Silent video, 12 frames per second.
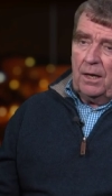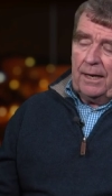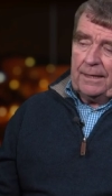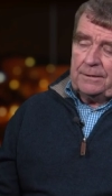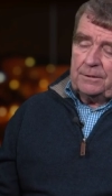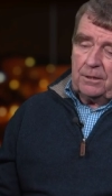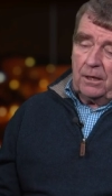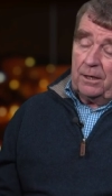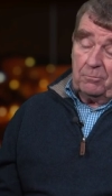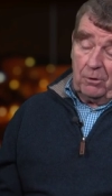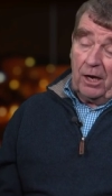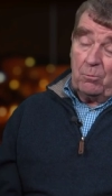And
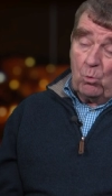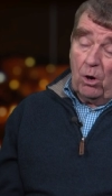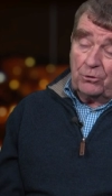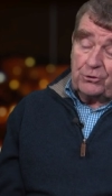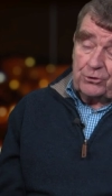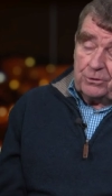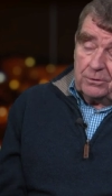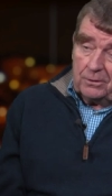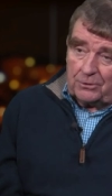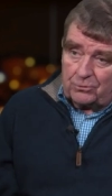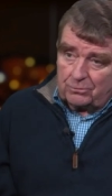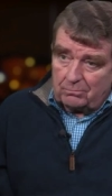I, I watched
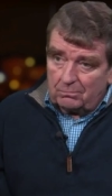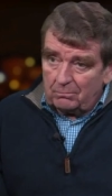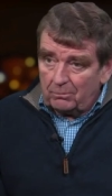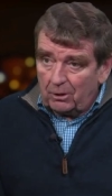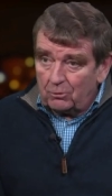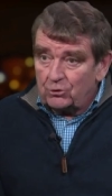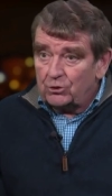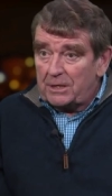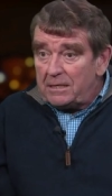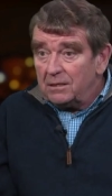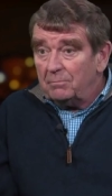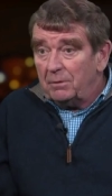as you know,
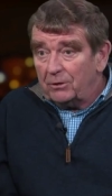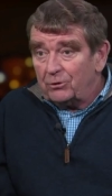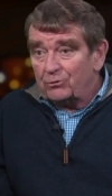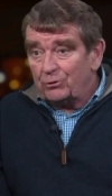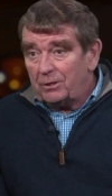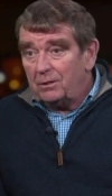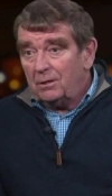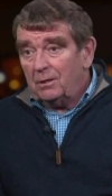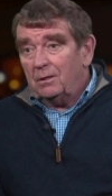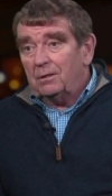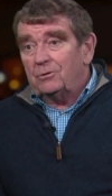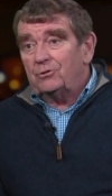senior military
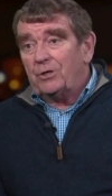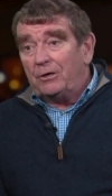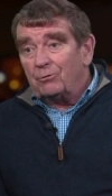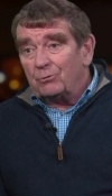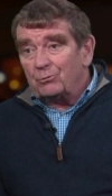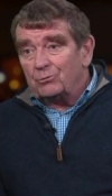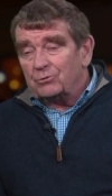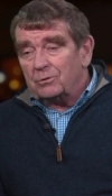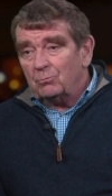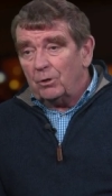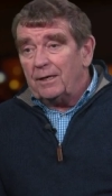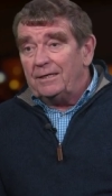generals
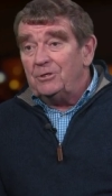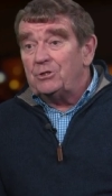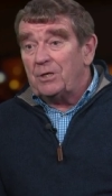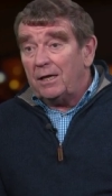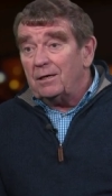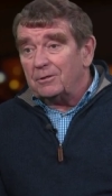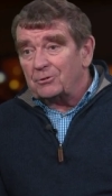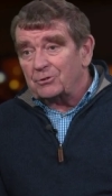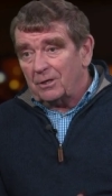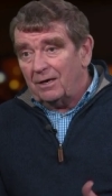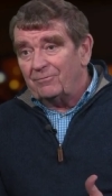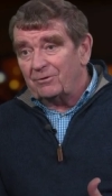were in
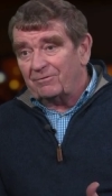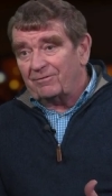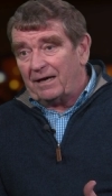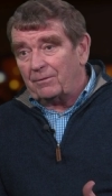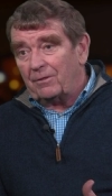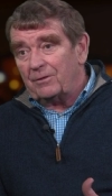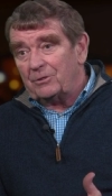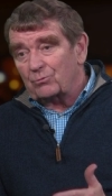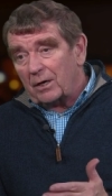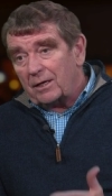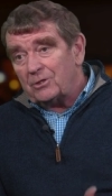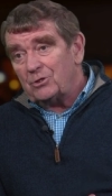tears over the fact that these
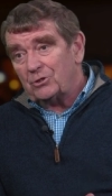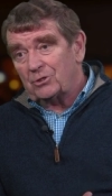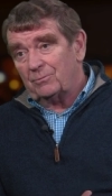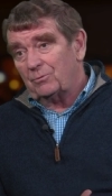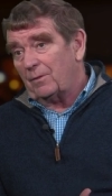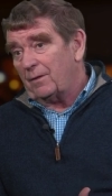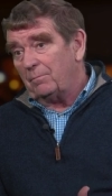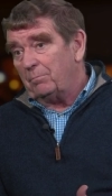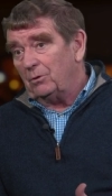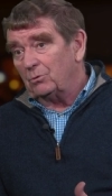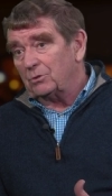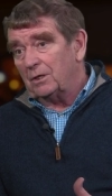relationships that they
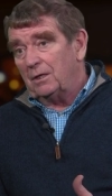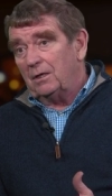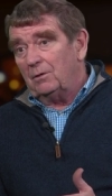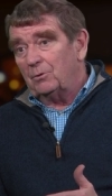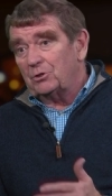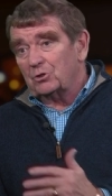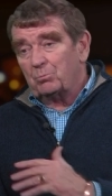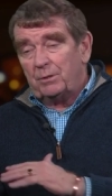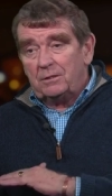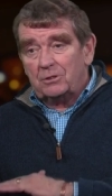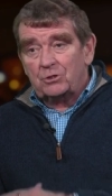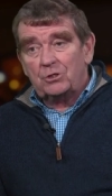built were just
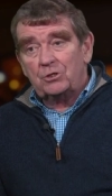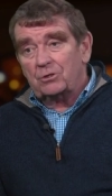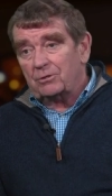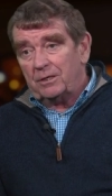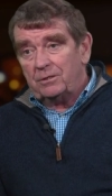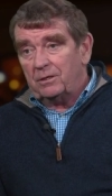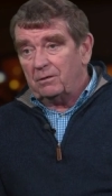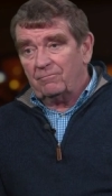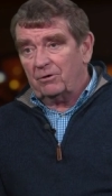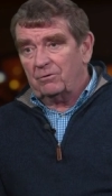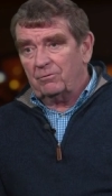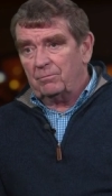being disintegrated in
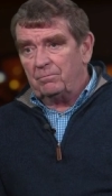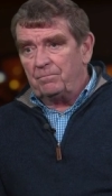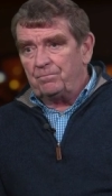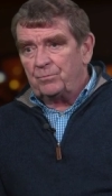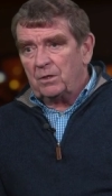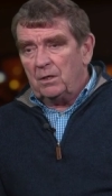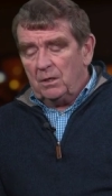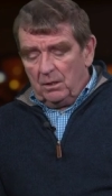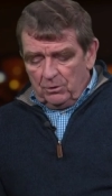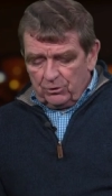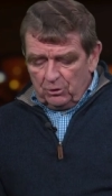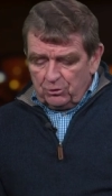front of them.
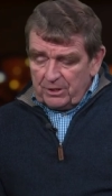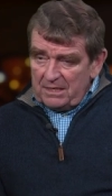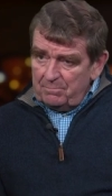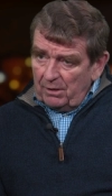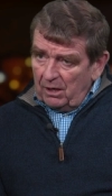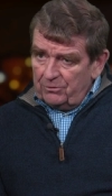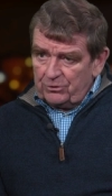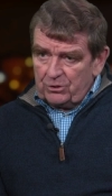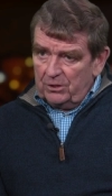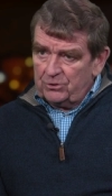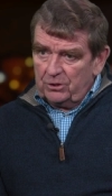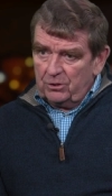So
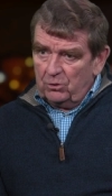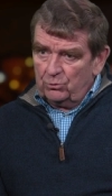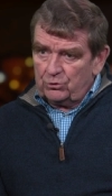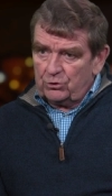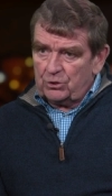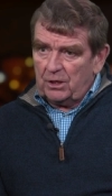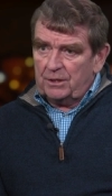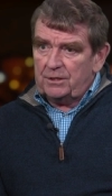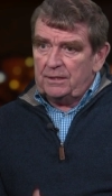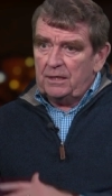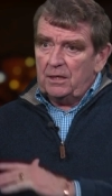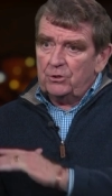debarthetizing the whole
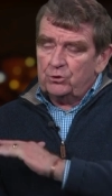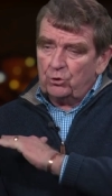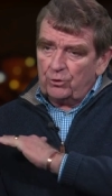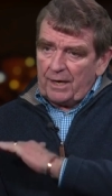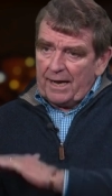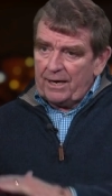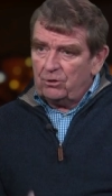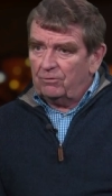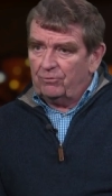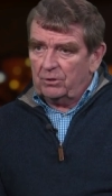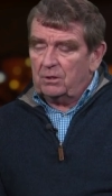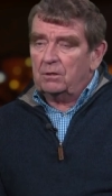society took the head
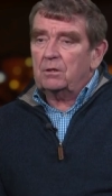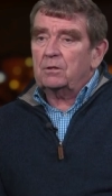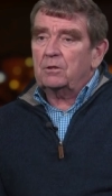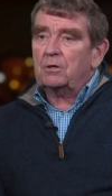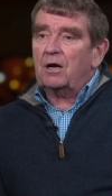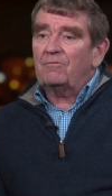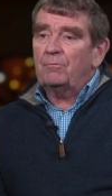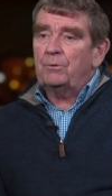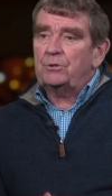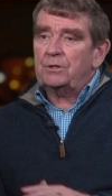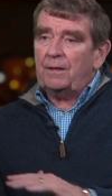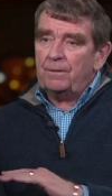off the, the
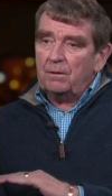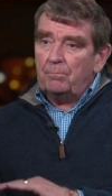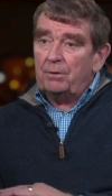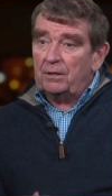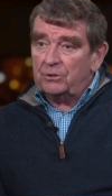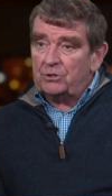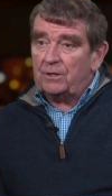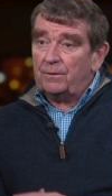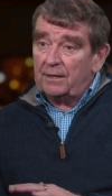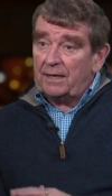government and the ability and the